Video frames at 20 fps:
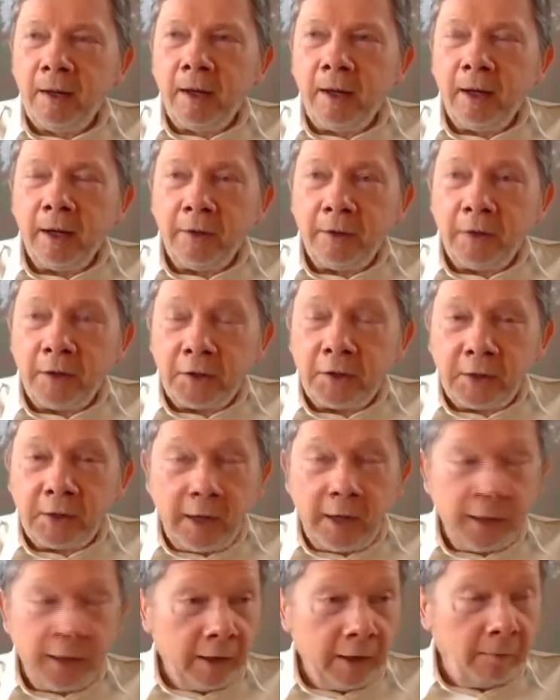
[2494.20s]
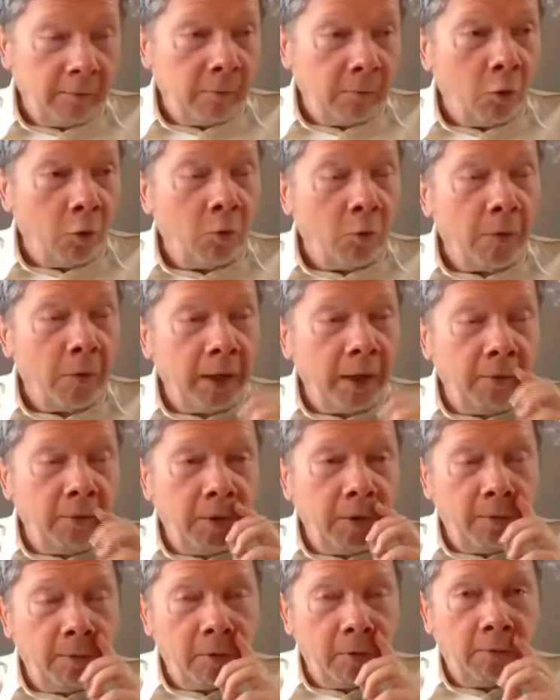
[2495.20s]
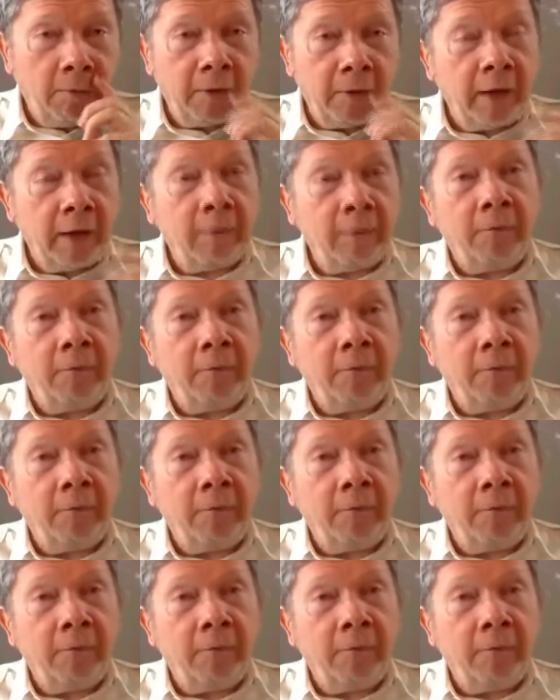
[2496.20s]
And I know many people who've had